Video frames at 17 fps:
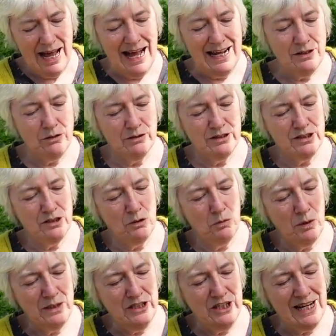and also
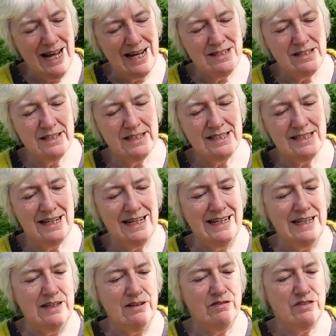when you get to the
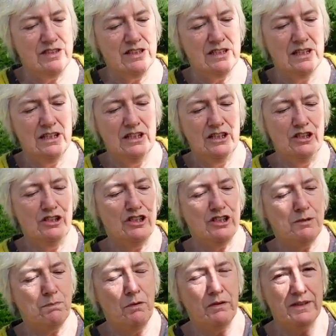sleeves you
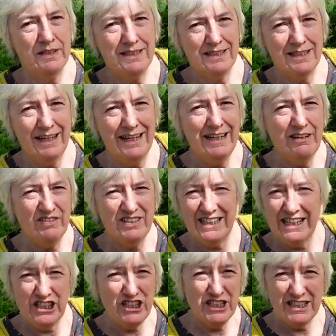just put the sleeve
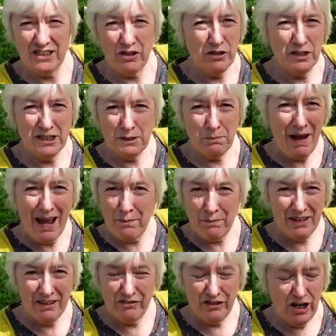stitches on a spare
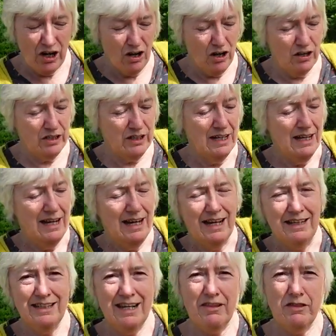bit of yarn
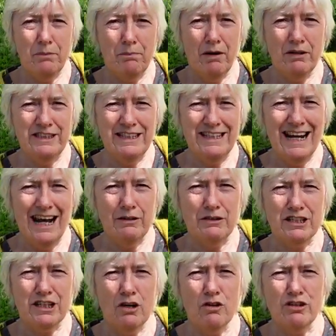and knit the body down
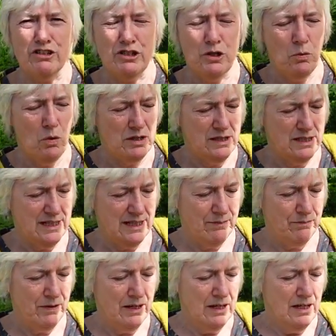as long as you want
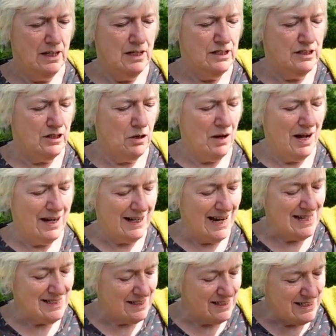it. So I
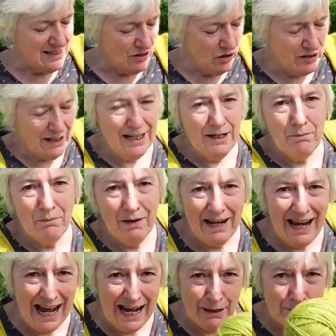cast this on in
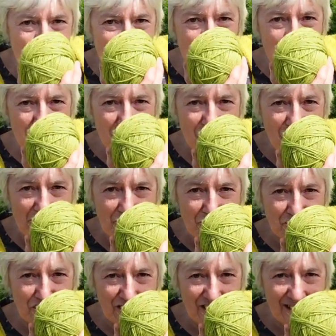my absolute
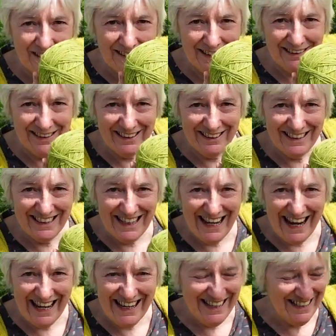favourite colour the other
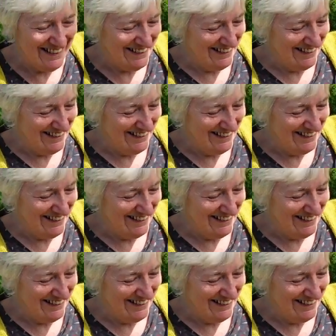day,